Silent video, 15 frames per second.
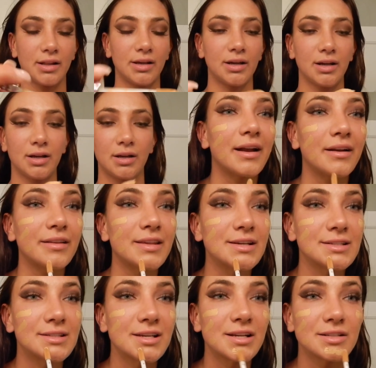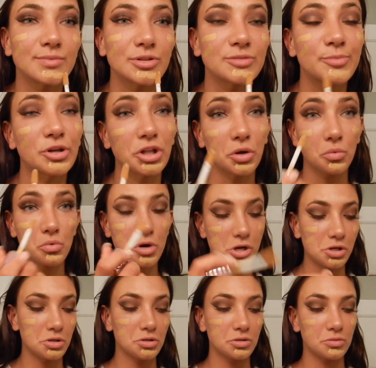color. I know they say you're supposed to put like
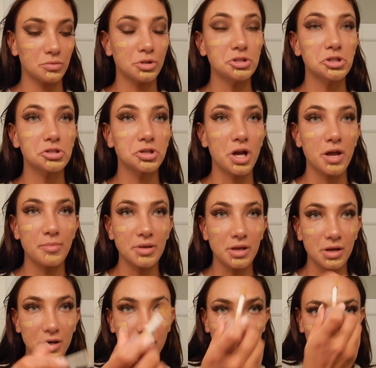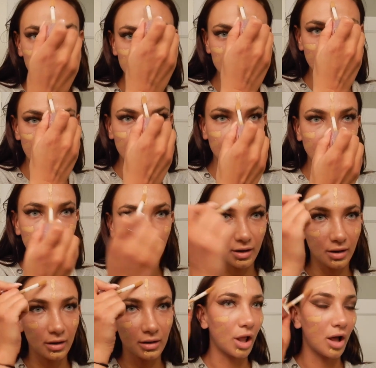one stripe here, one stripe
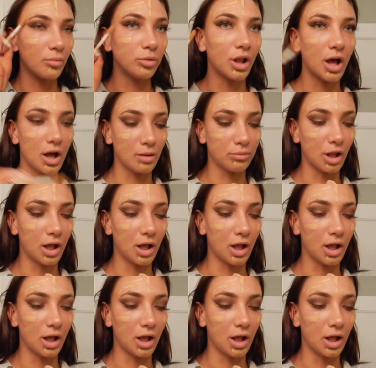here, blah, blah,